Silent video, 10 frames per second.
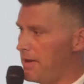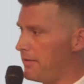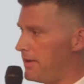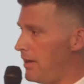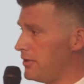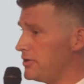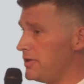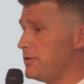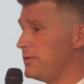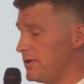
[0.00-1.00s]

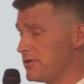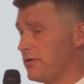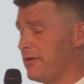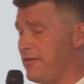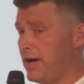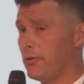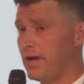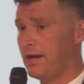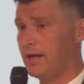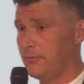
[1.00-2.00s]
methodologies using certified
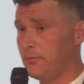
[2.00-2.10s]
organic